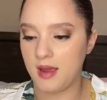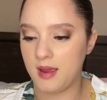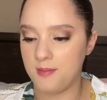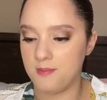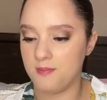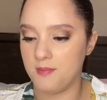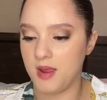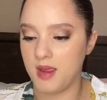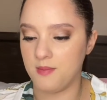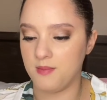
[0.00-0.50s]

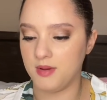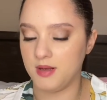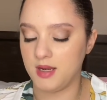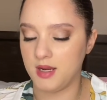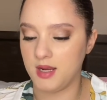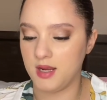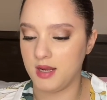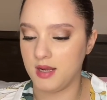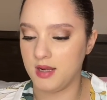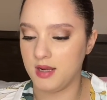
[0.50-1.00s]

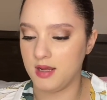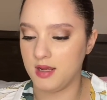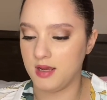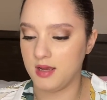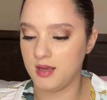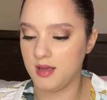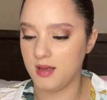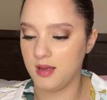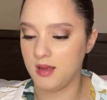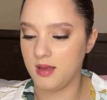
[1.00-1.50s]
Maybelline
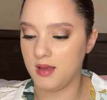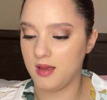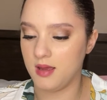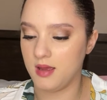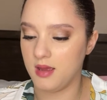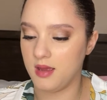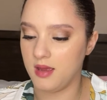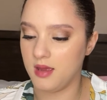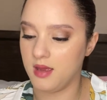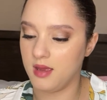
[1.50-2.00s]

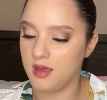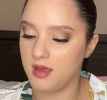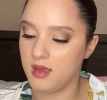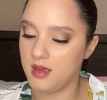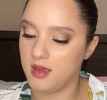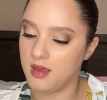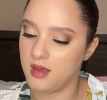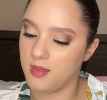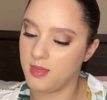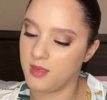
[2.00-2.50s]

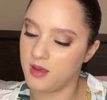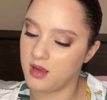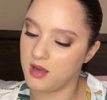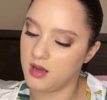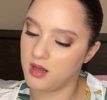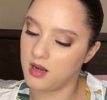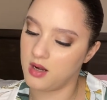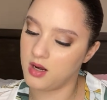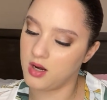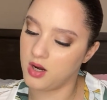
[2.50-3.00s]
in the
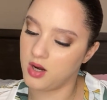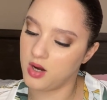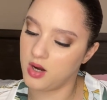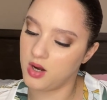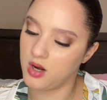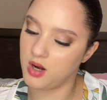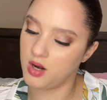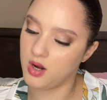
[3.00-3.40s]
color